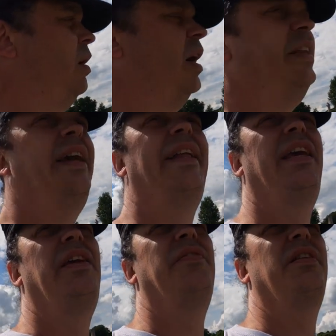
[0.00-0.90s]
And yet,
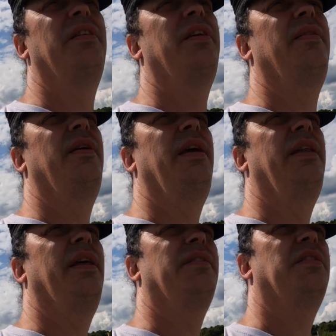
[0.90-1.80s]
even
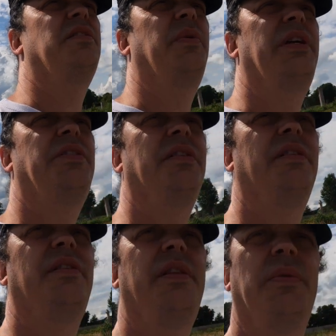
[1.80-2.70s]
in that
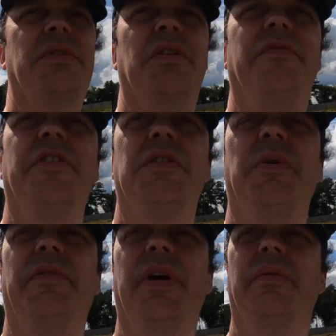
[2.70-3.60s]
situation, there was comfort to
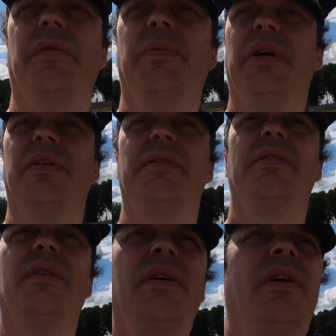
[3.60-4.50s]
be found
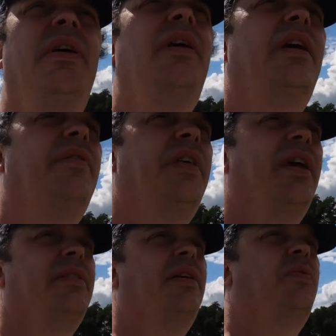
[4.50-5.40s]
because if the
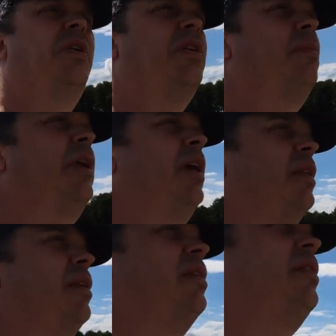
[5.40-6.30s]
SS weren't coming
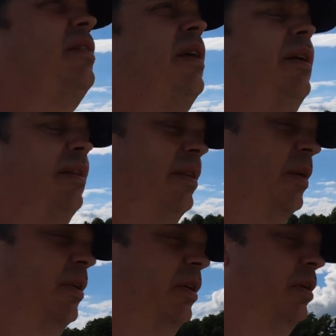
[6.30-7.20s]
in, then
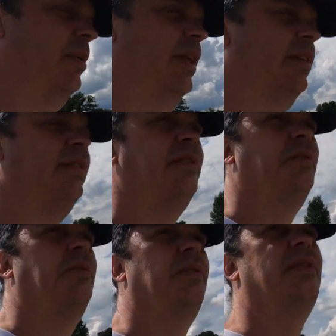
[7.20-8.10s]
they weren't coming in
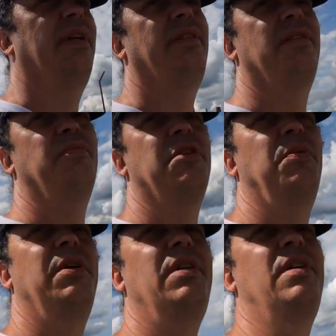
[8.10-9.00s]
to send them to
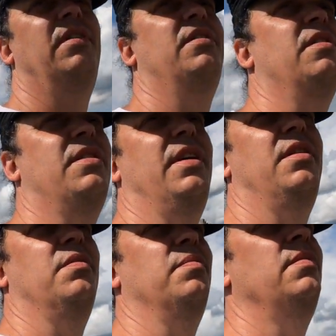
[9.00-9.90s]
work or to
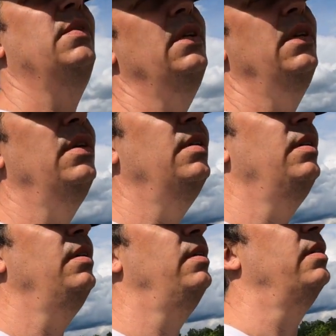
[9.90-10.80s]
send them
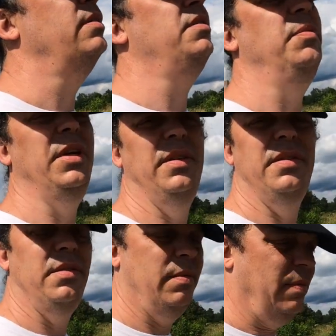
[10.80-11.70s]
you know, to be
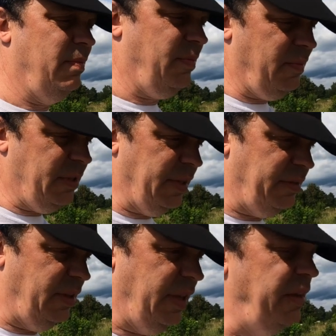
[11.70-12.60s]
sent
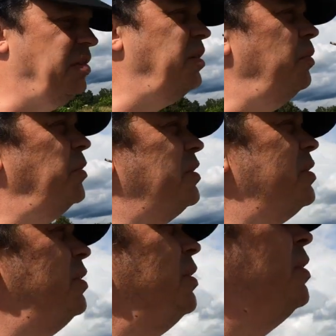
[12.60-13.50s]
to the gas chambers.